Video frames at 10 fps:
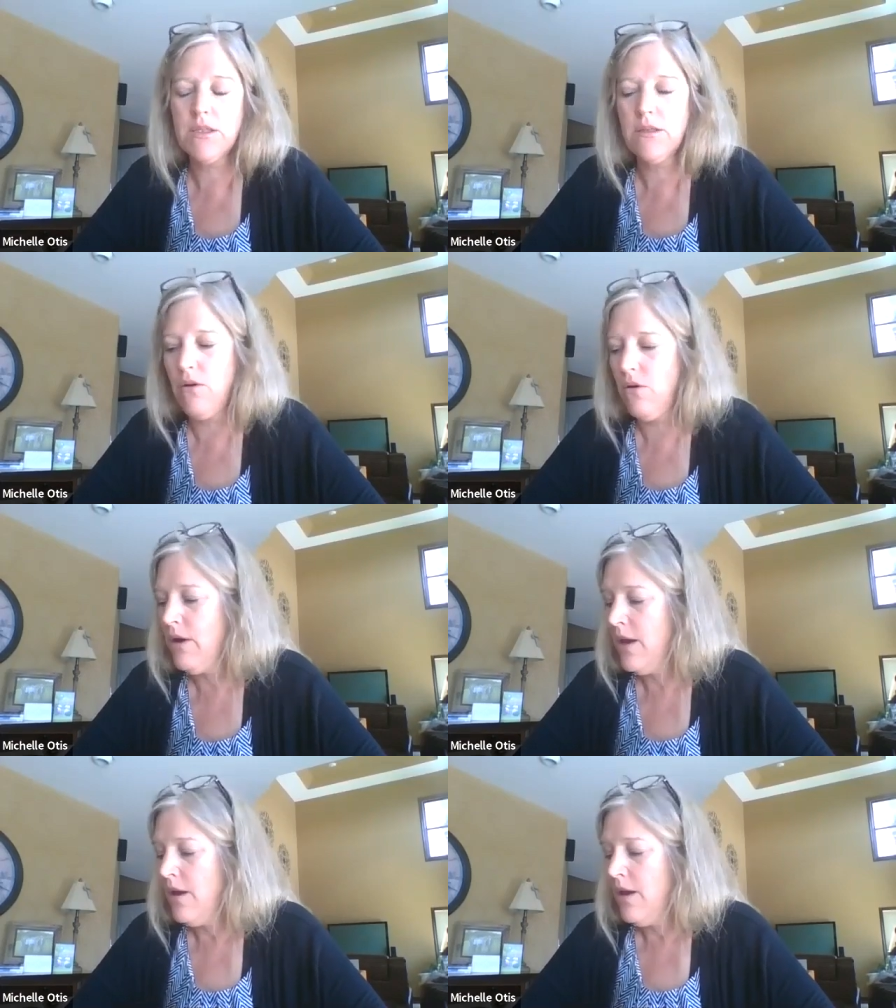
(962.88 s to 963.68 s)
So
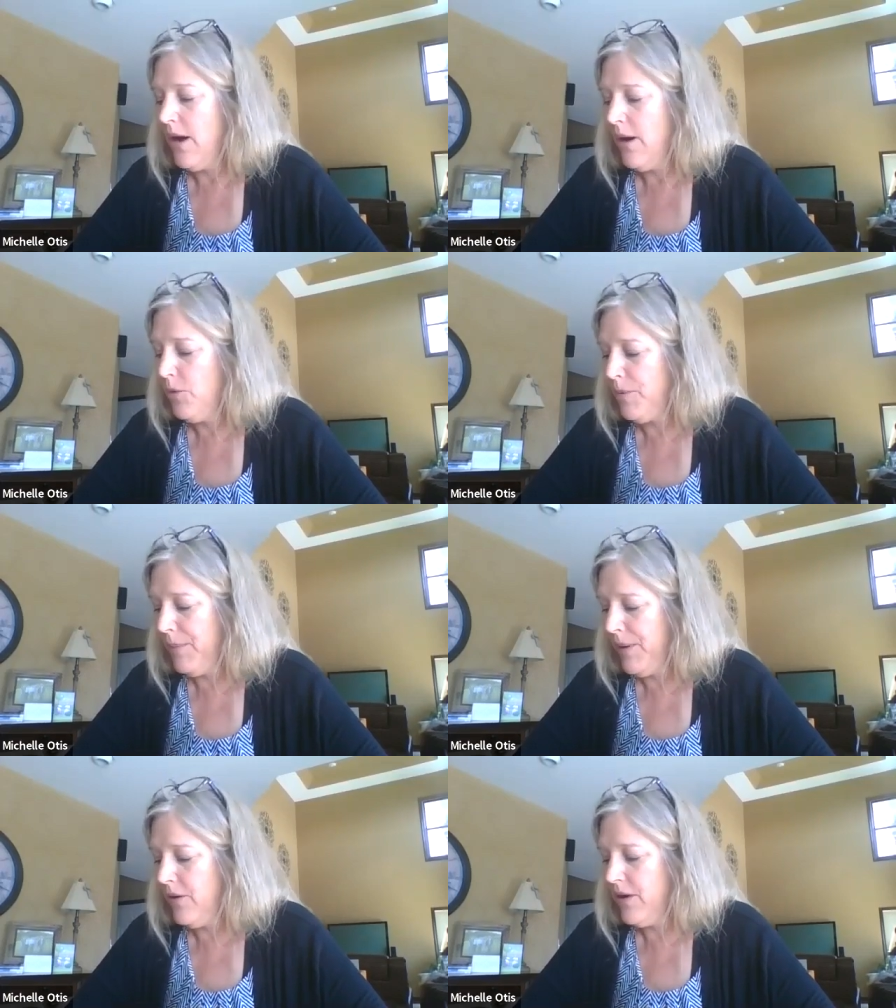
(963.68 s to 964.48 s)
we're
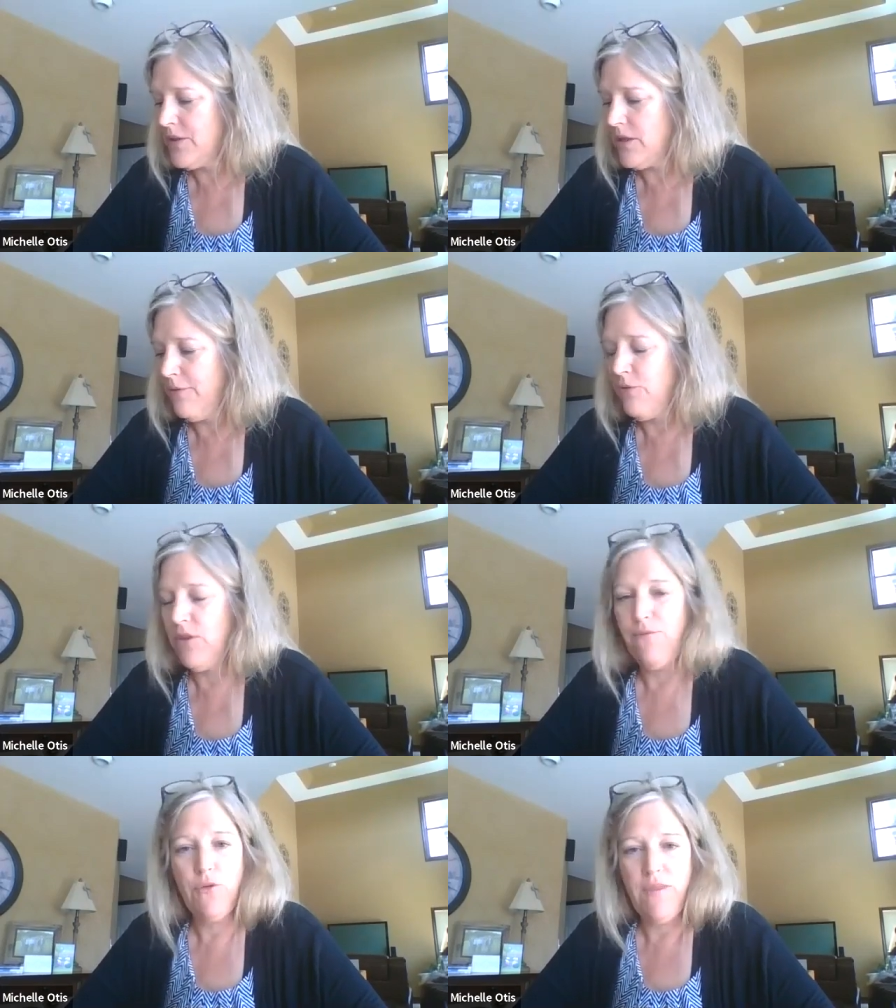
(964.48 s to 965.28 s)
preparing ourselves
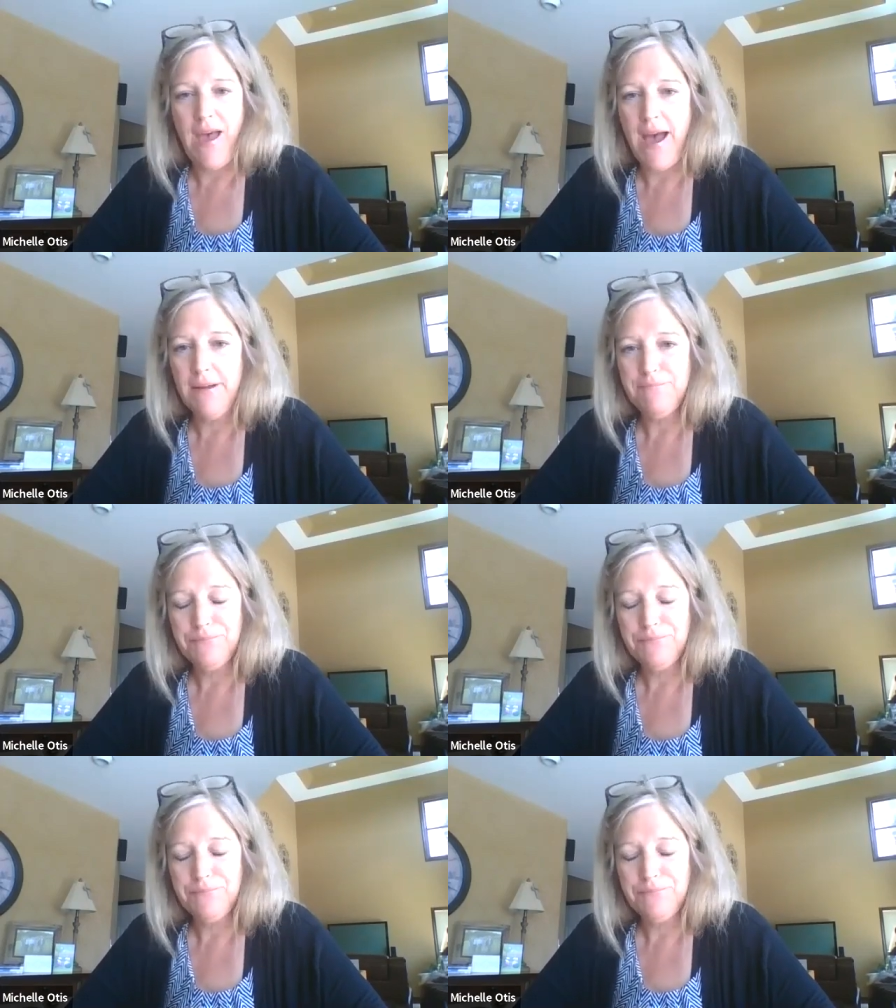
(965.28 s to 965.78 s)
for that.